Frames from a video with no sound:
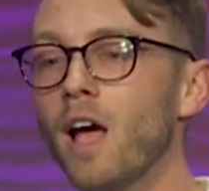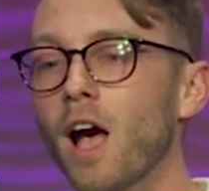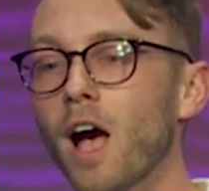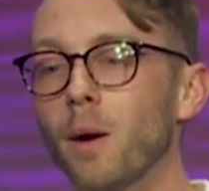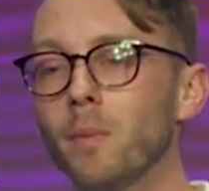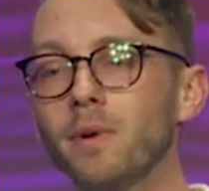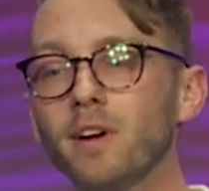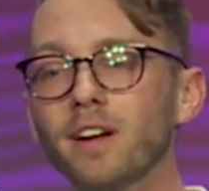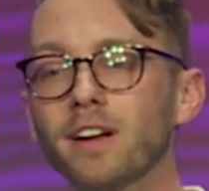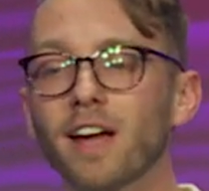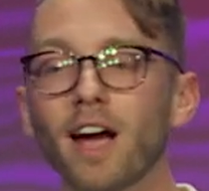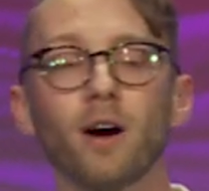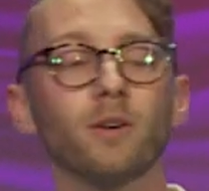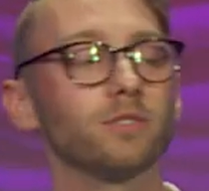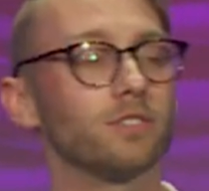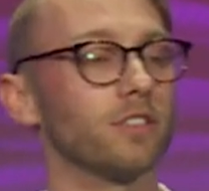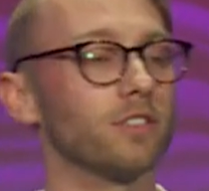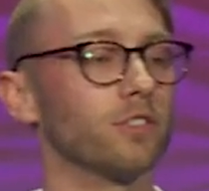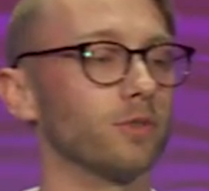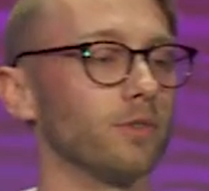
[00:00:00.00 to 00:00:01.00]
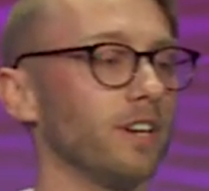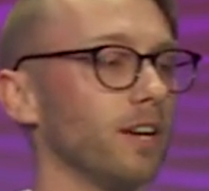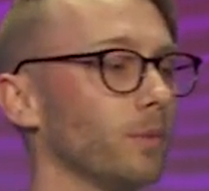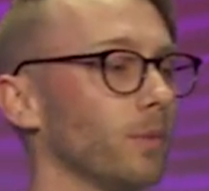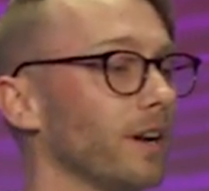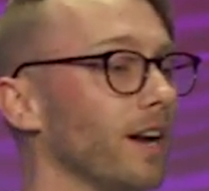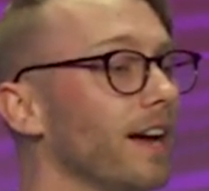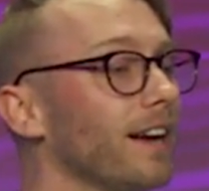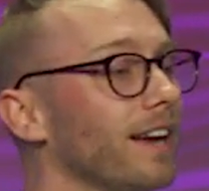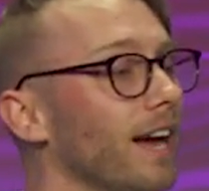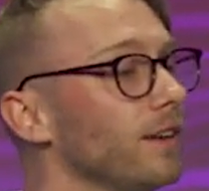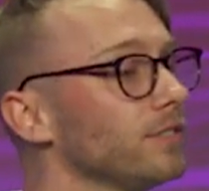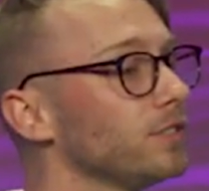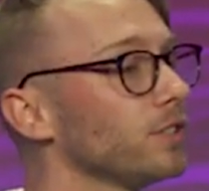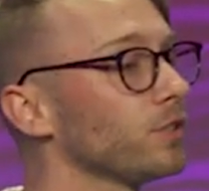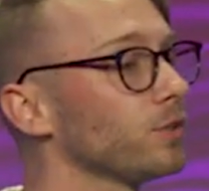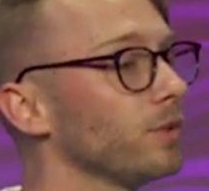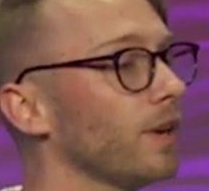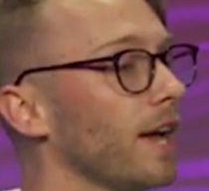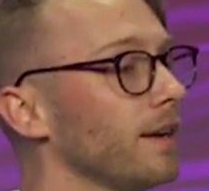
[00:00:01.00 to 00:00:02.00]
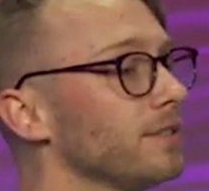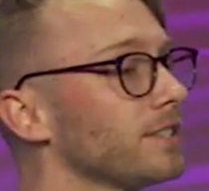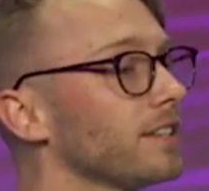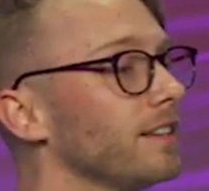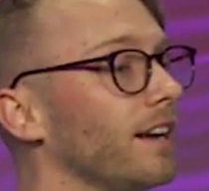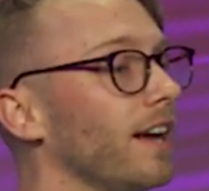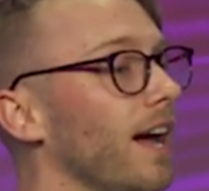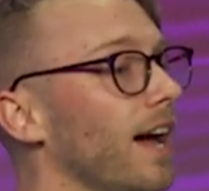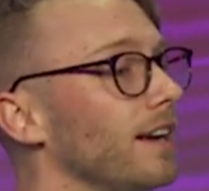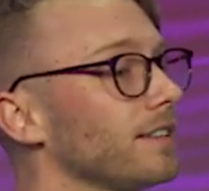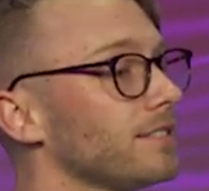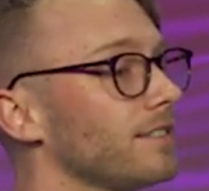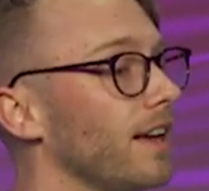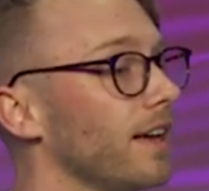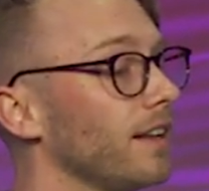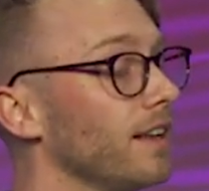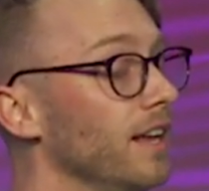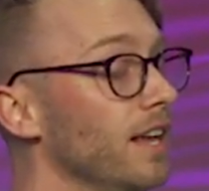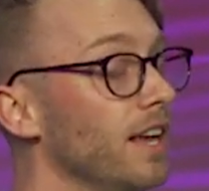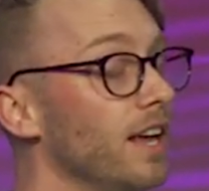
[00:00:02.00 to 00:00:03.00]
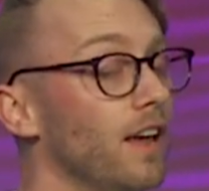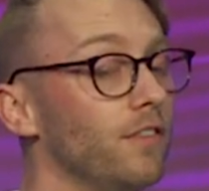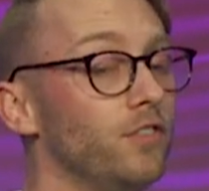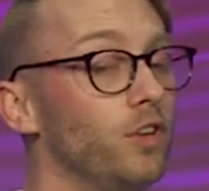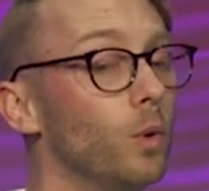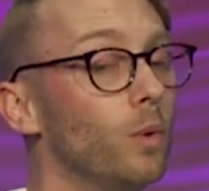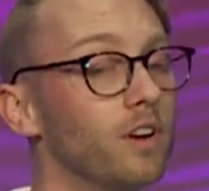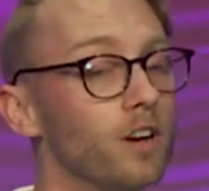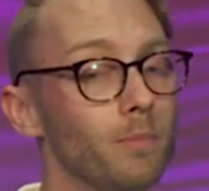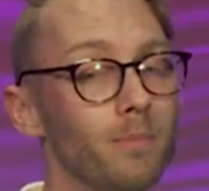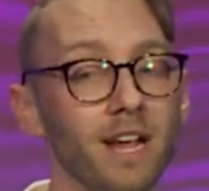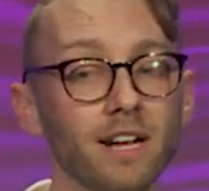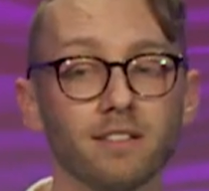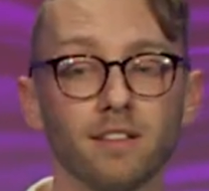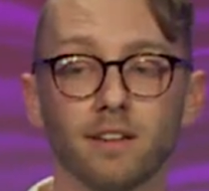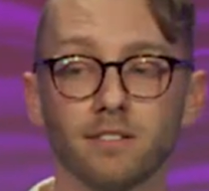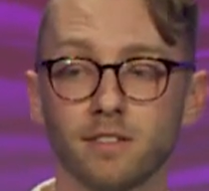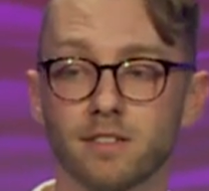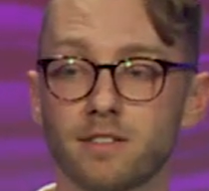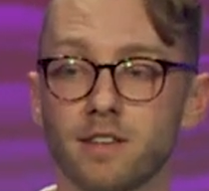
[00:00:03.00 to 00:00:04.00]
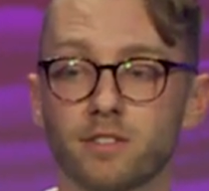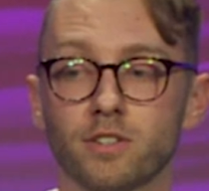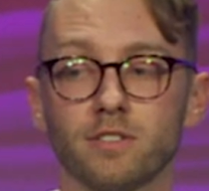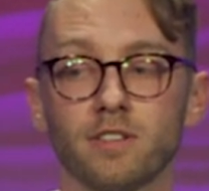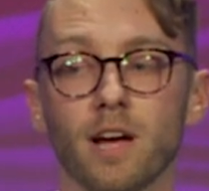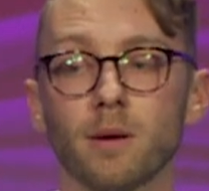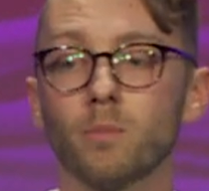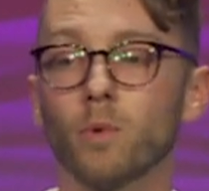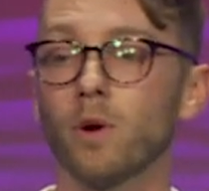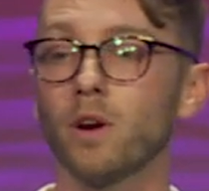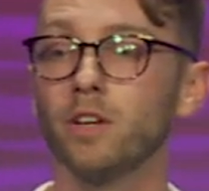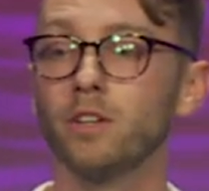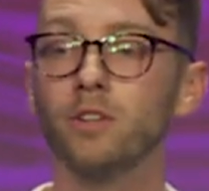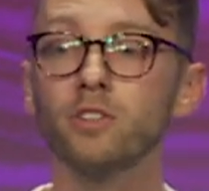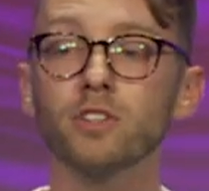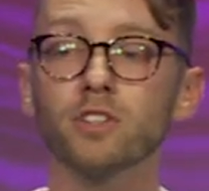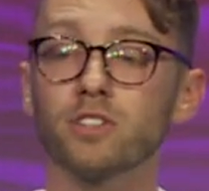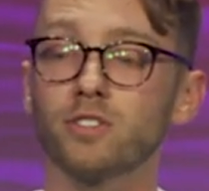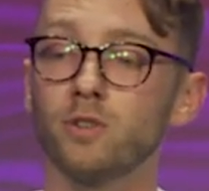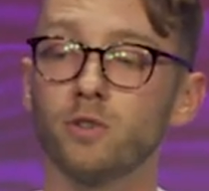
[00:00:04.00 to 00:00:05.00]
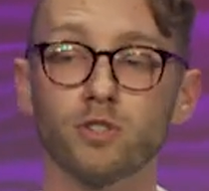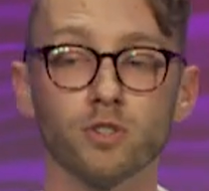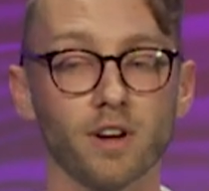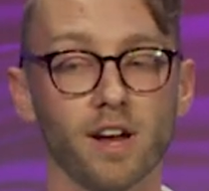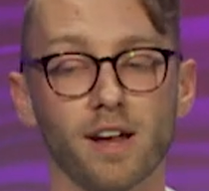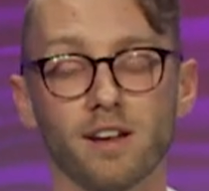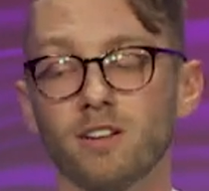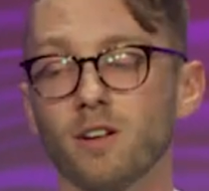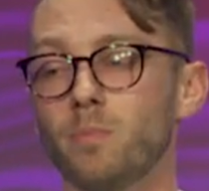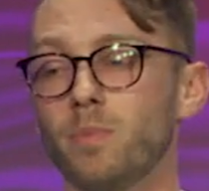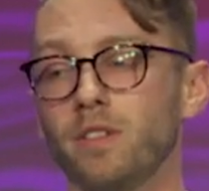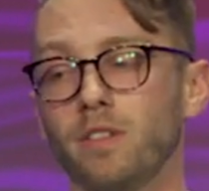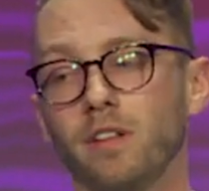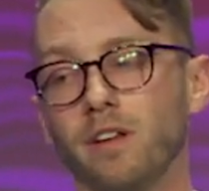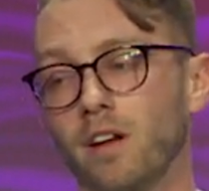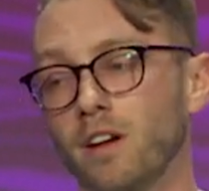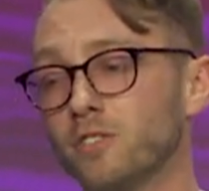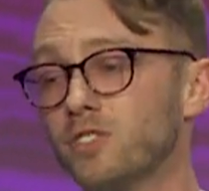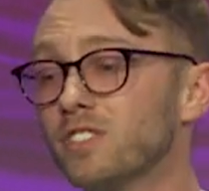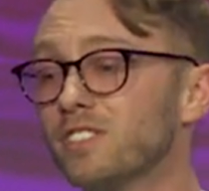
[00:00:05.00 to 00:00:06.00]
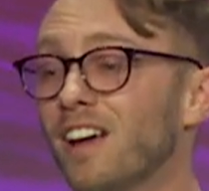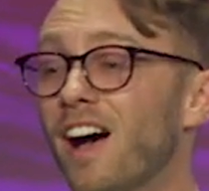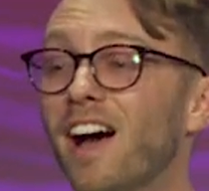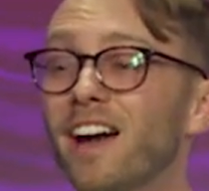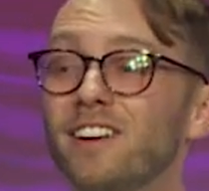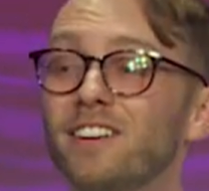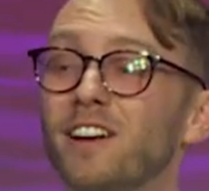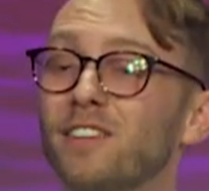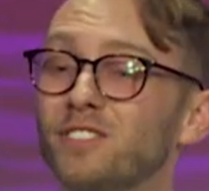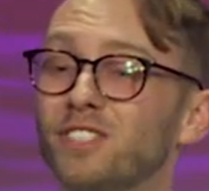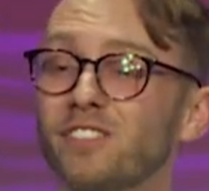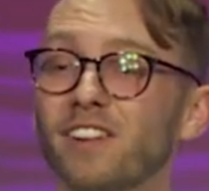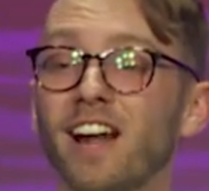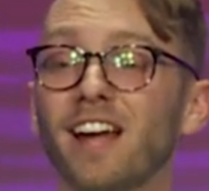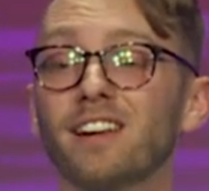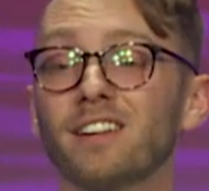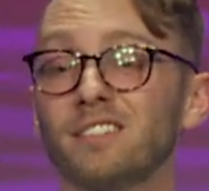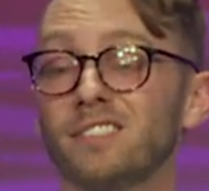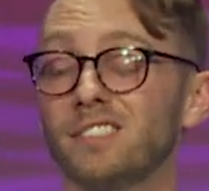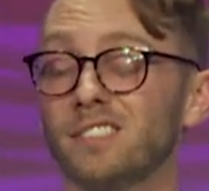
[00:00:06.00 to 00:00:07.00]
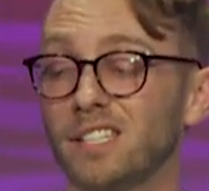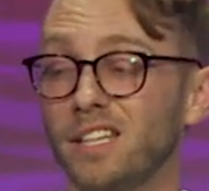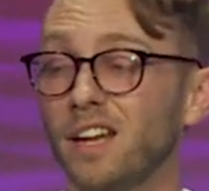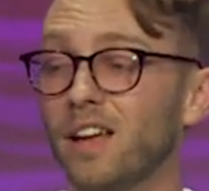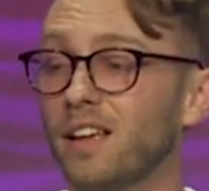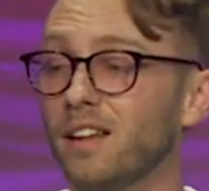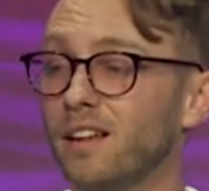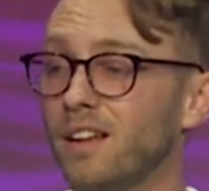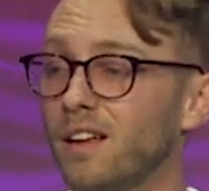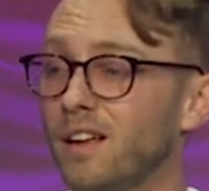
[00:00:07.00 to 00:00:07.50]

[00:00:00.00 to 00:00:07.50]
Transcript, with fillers: I'm going to count to three. And when I count to three, I'm just going to ask that if you want to make that decision that morning, you just shoot your hand up in the air, just high enough so that I can see it.